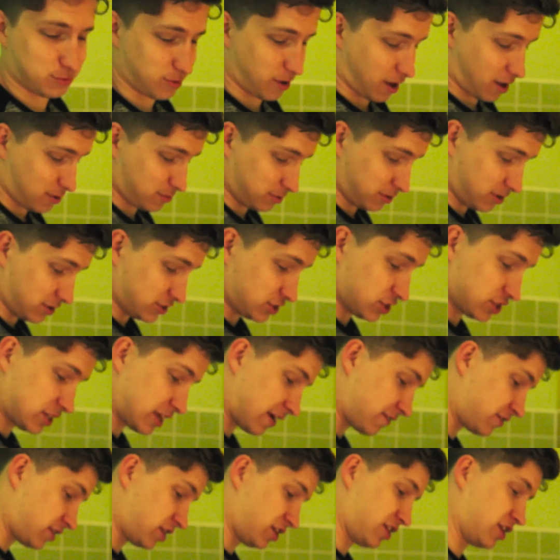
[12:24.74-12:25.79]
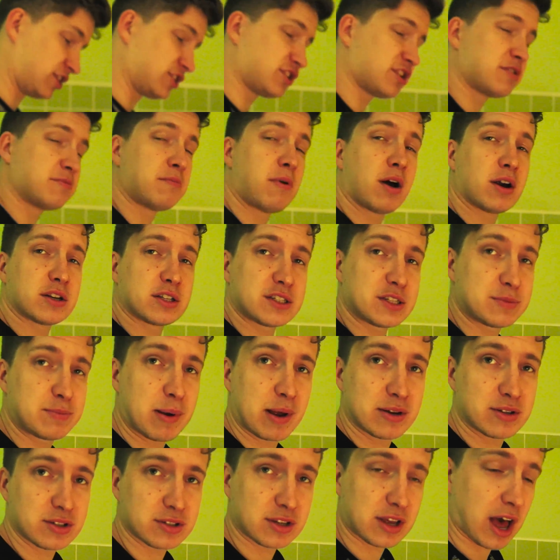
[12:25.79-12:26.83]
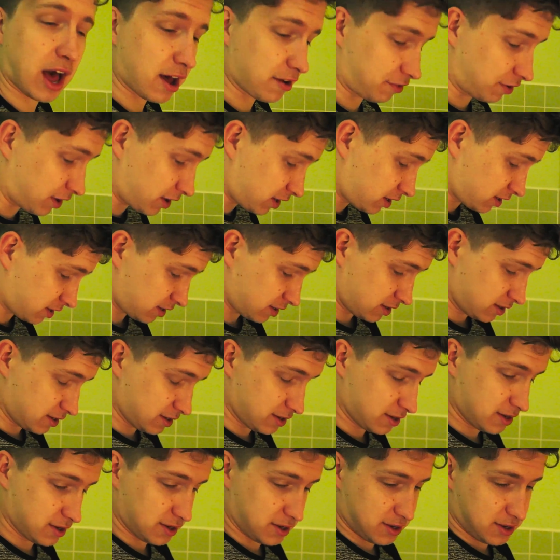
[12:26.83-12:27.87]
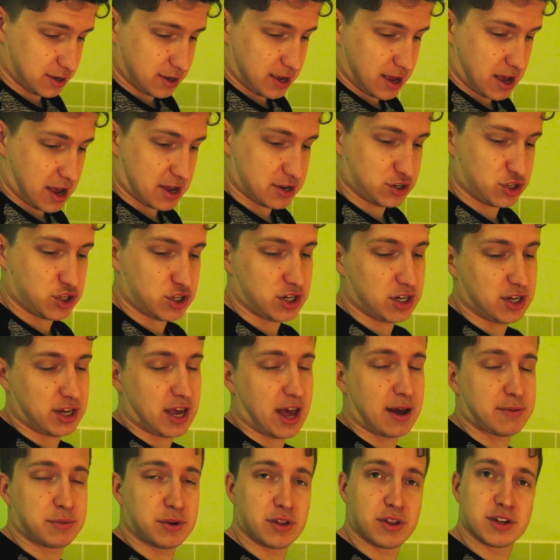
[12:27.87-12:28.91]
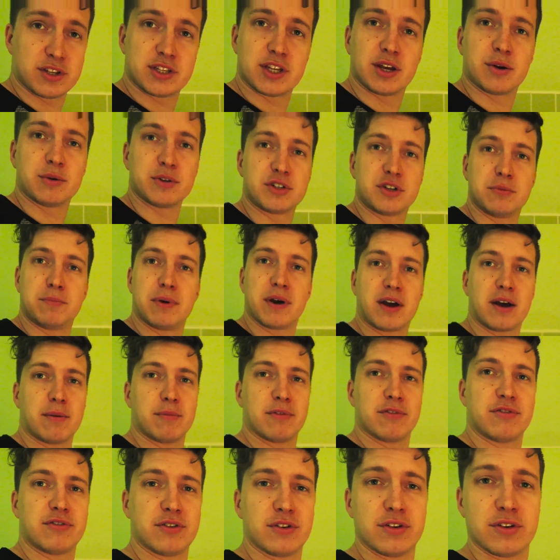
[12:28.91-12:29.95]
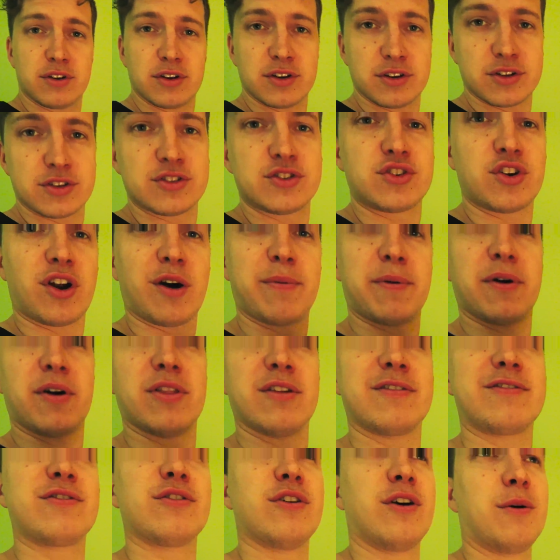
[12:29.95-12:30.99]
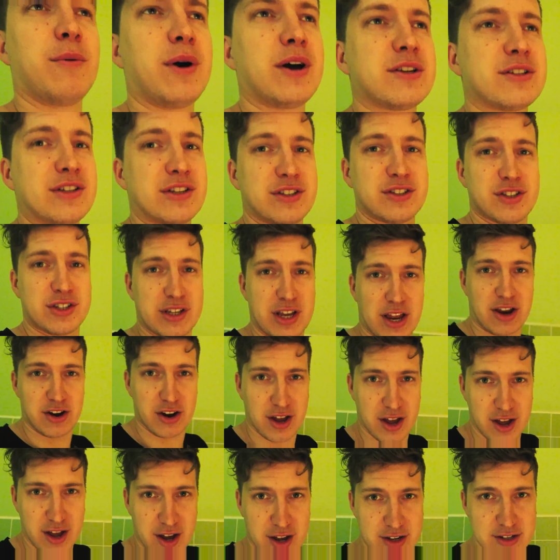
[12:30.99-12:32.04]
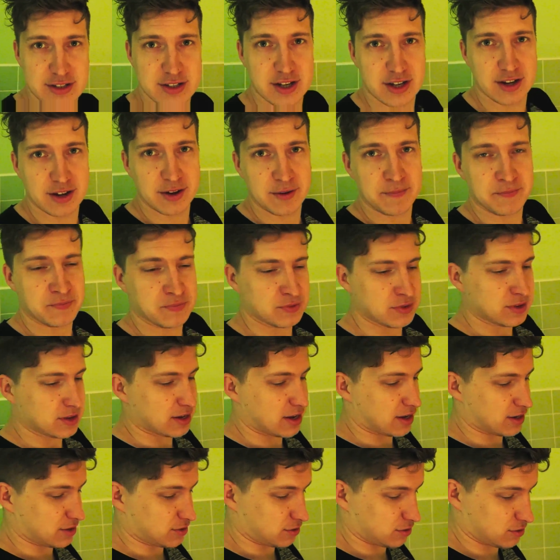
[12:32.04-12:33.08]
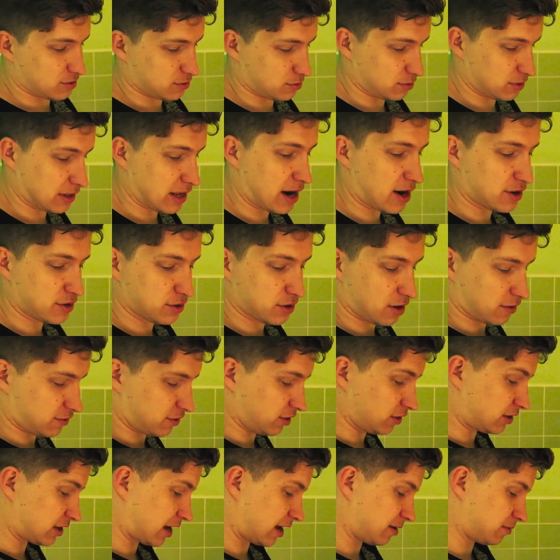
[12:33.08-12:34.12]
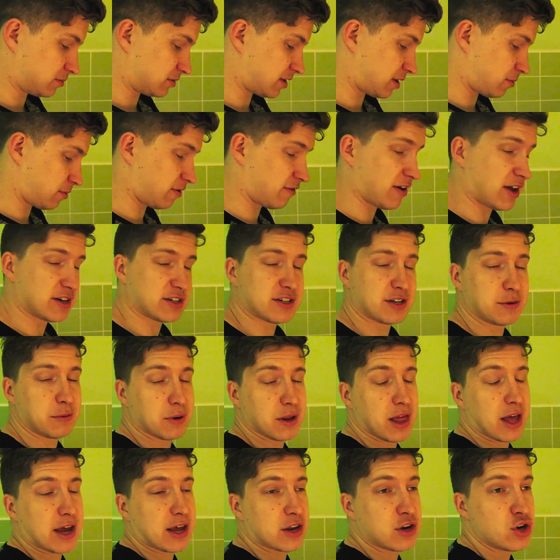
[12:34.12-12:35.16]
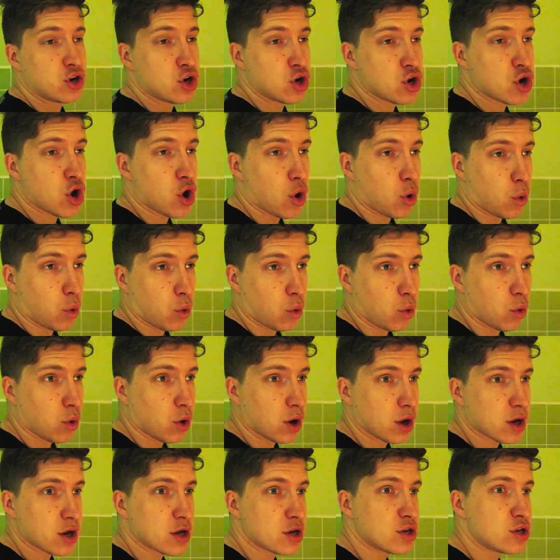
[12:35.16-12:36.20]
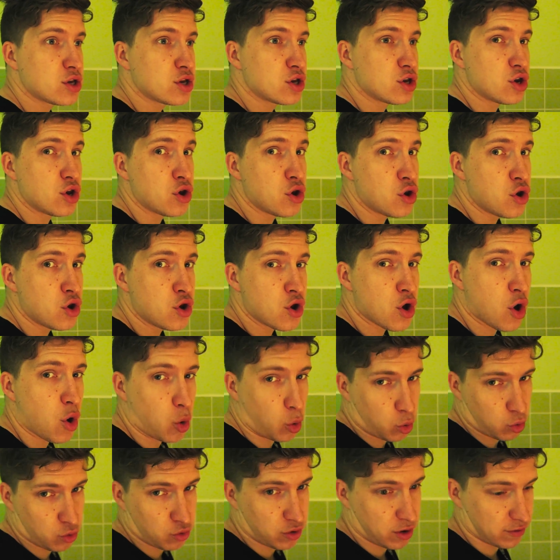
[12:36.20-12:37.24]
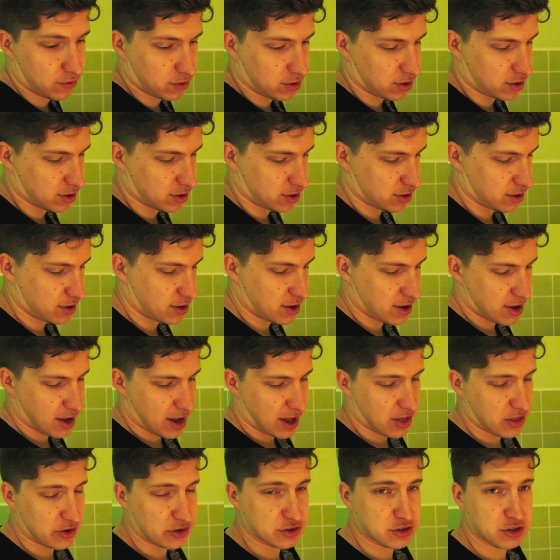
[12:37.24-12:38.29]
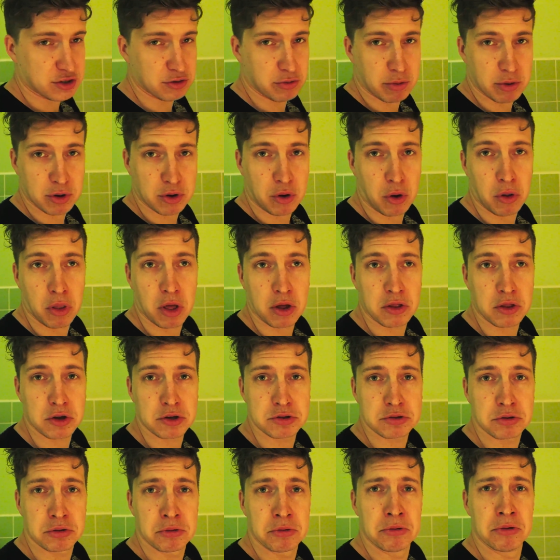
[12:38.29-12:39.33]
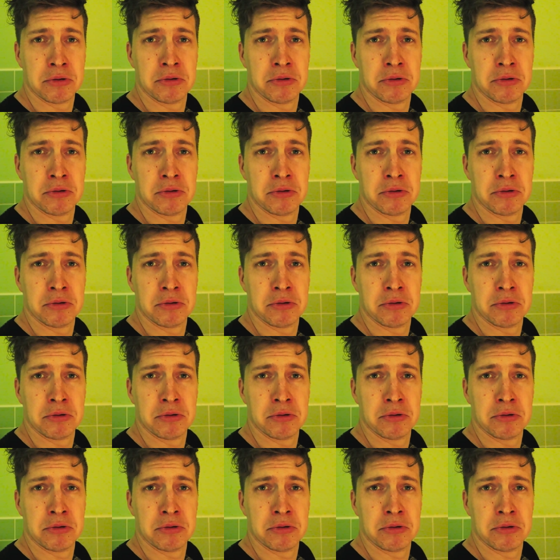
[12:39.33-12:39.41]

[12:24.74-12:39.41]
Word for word: Well, we were just having our lunch in Marks and Spencer's cafe and she kept doing this thing where she'd pick up the food and just drop it on the floor whilst staring at us. And so we let her do it a few times, and then we eventually were like, no, no, River. And she would go like this.